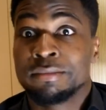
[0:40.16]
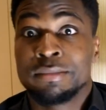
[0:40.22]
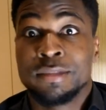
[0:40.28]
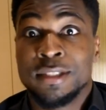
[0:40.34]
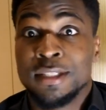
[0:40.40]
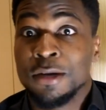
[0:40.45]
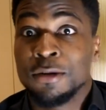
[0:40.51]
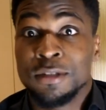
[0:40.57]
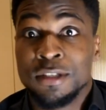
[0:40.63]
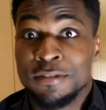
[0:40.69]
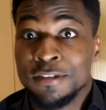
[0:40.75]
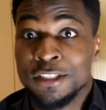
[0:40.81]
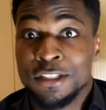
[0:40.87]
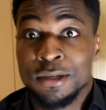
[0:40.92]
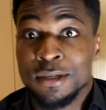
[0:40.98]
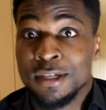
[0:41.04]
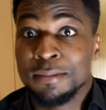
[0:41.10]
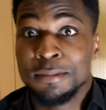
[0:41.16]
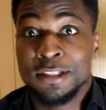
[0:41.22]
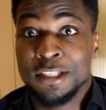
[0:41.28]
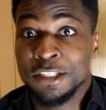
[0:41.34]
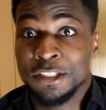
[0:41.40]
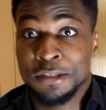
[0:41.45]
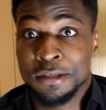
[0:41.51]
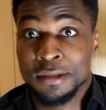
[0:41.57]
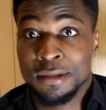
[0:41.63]
cell division
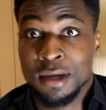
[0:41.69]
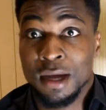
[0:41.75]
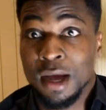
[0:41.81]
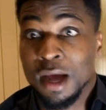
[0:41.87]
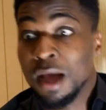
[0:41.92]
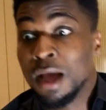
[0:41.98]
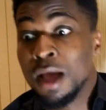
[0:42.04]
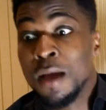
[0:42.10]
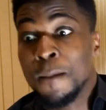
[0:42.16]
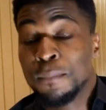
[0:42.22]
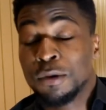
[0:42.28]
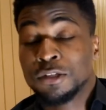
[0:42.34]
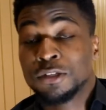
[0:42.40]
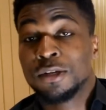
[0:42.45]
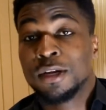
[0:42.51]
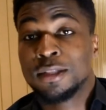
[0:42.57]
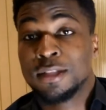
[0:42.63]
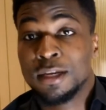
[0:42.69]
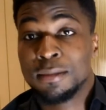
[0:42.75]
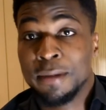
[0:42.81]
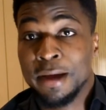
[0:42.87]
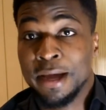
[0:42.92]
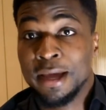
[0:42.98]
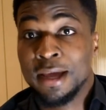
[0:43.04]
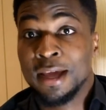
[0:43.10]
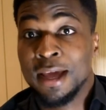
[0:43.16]
limitation, postulated
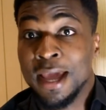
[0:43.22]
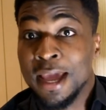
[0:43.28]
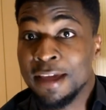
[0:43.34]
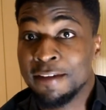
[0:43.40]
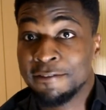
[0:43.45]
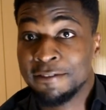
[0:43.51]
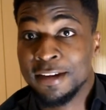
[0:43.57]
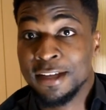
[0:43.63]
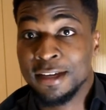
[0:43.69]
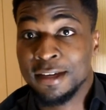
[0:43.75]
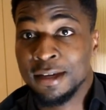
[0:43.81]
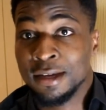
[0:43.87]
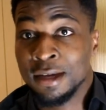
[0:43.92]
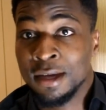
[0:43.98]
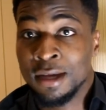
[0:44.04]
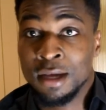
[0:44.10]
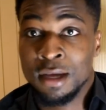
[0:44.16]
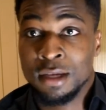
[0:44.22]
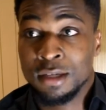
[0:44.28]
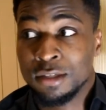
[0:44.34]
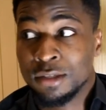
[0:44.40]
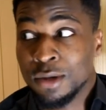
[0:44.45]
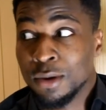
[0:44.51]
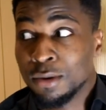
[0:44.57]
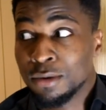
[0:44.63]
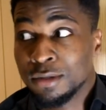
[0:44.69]
by Hayflick. It's
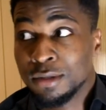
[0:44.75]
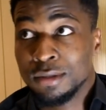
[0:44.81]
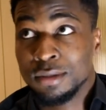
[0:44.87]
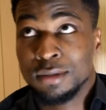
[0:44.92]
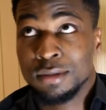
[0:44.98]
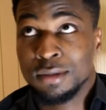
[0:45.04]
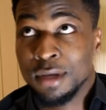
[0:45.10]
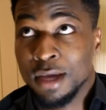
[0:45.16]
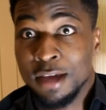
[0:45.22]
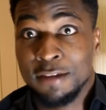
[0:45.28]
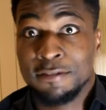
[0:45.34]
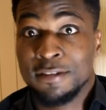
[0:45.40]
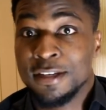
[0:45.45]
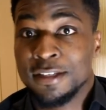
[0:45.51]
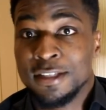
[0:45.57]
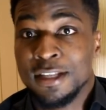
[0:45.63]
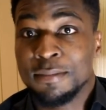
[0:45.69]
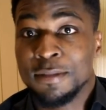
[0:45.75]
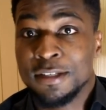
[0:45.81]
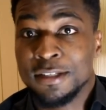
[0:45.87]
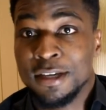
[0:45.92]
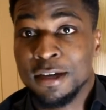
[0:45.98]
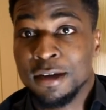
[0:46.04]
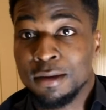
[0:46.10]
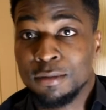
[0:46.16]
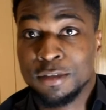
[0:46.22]
called the Hayflick's limit,
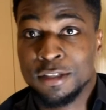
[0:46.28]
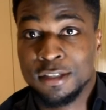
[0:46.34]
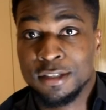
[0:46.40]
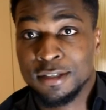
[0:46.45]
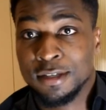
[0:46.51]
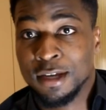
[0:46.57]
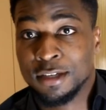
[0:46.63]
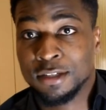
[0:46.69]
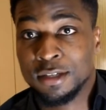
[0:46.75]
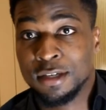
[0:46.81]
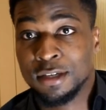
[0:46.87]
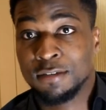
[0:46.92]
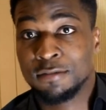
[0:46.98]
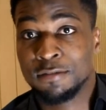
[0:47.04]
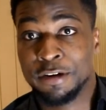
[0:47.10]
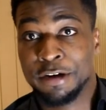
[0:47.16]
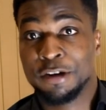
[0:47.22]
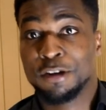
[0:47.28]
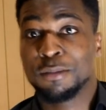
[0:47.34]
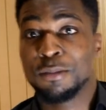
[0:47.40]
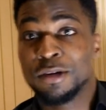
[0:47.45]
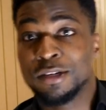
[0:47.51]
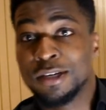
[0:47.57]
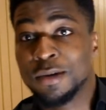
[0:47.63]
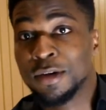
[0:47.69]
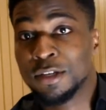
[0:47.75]
which is actually very
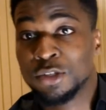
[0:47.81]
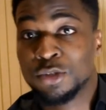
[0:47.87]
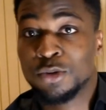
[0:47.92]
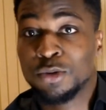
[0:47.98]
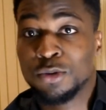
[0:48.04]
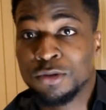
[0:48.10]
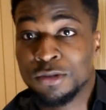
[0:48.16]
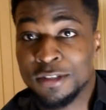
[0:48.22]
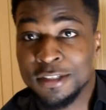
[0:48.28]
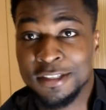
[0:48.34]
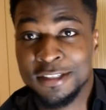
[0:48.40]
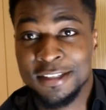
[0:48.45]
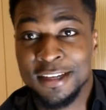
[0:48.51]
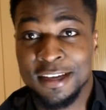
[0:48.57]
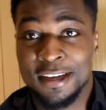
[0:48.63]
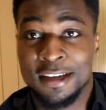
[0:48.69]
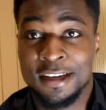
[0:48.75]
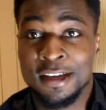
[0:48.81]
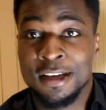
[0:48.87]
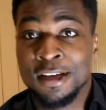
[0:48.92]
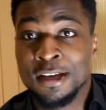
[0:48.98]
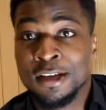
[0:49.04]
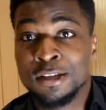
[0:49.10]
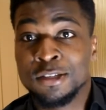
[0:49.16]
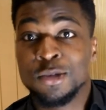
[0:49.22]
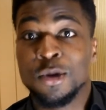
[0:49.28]
common in our schools these days.
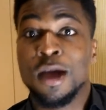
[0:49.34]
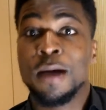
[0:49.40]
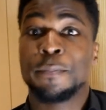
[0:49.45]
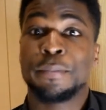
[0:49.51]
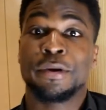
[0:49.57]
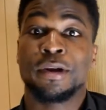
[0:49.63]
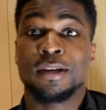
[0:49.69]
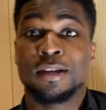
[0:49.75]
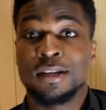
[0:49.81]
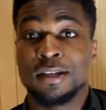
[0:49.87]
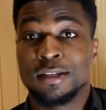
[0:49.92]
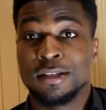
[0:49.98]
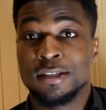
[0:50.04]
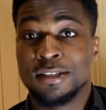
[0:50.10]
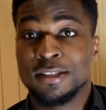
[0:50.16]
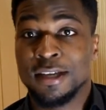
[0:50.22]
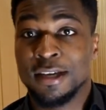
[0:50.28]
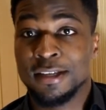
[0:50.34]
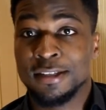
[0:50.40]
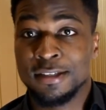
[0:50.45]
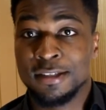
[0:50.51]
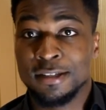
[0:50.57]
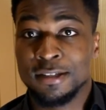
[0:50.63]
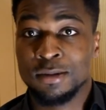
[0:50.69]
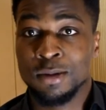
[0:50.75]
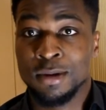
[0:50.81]
So apparently, this
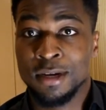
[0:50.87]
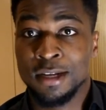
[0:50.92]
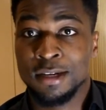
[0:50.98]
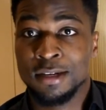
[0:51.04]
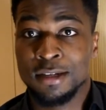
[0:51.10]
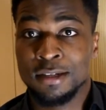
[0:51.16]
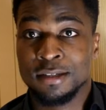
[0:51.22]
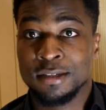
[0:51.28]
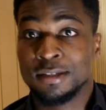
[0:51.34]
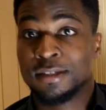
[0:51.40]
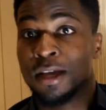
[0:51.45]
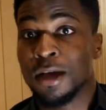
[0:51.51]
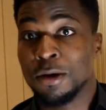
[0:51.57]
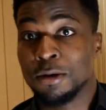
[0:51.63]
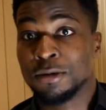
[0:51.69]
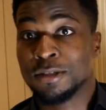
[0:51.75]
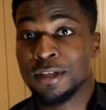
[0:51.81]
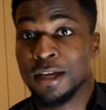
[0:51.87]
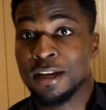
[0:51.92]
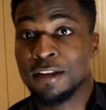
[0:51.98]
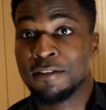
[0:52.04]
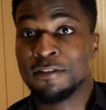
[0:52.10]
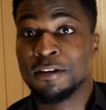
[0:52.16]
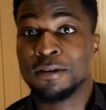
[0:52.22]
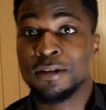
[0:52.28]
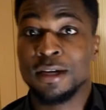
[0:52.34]
scientist studied cells and he
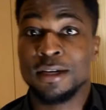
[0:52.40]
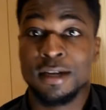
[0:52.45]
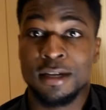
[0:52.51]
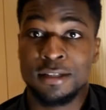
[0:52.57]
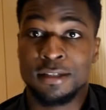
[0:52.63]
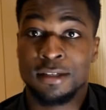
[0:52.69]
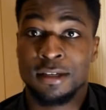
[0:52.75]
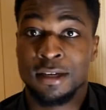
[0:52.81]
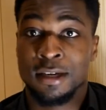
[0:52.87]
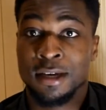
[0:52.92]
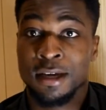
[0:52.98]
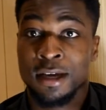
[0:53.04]
found out that